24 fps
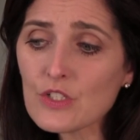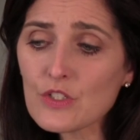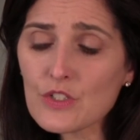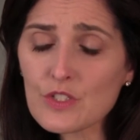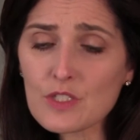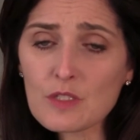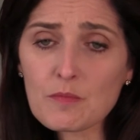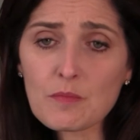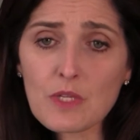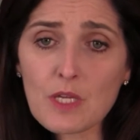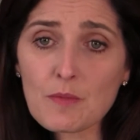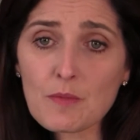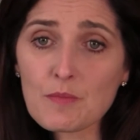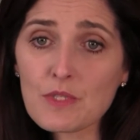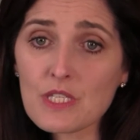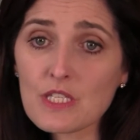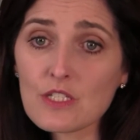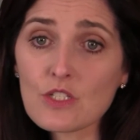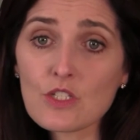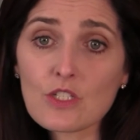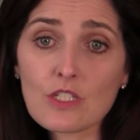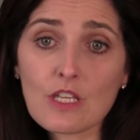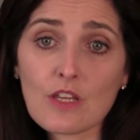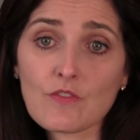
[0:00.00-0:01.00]
Sometimes they
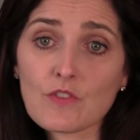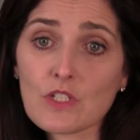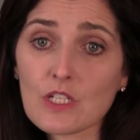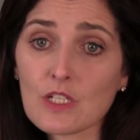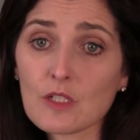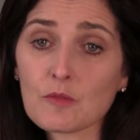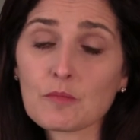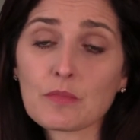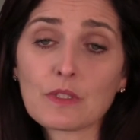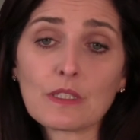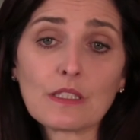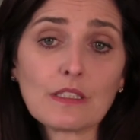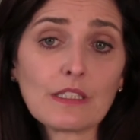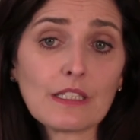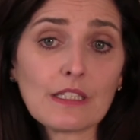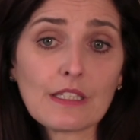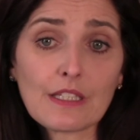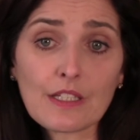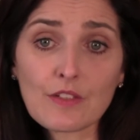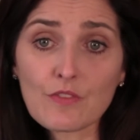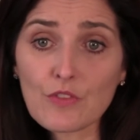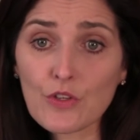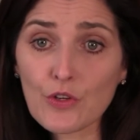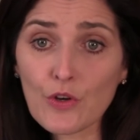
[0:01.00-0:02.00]
just have to completely
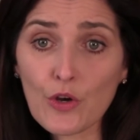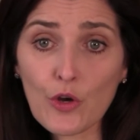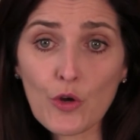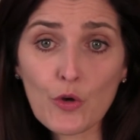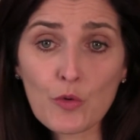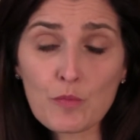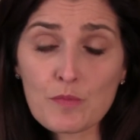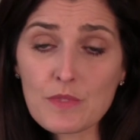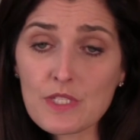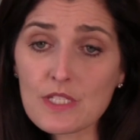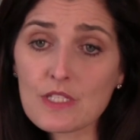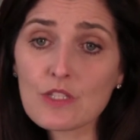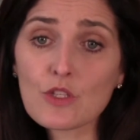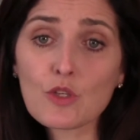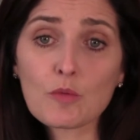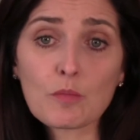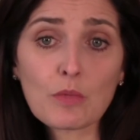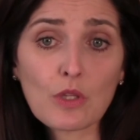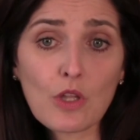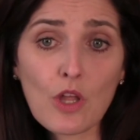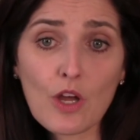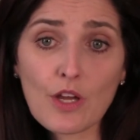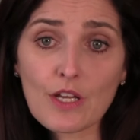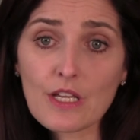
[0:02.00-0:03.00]
leave their homes and their
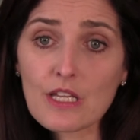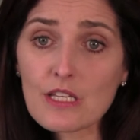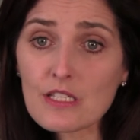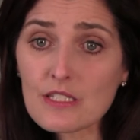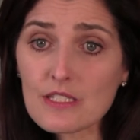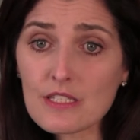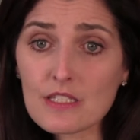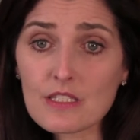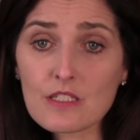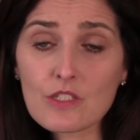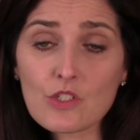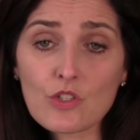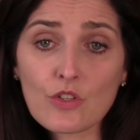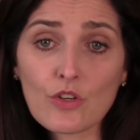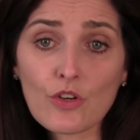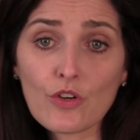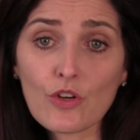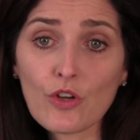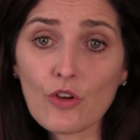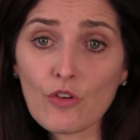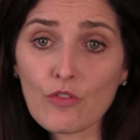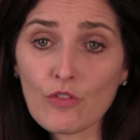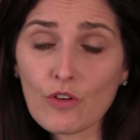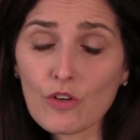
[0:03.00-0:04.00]
belongings and start
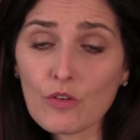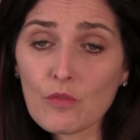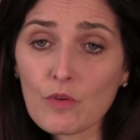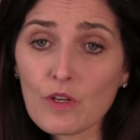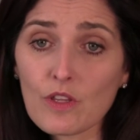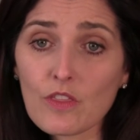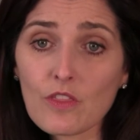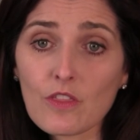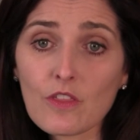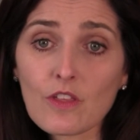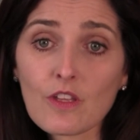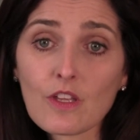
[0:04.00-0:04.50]
over with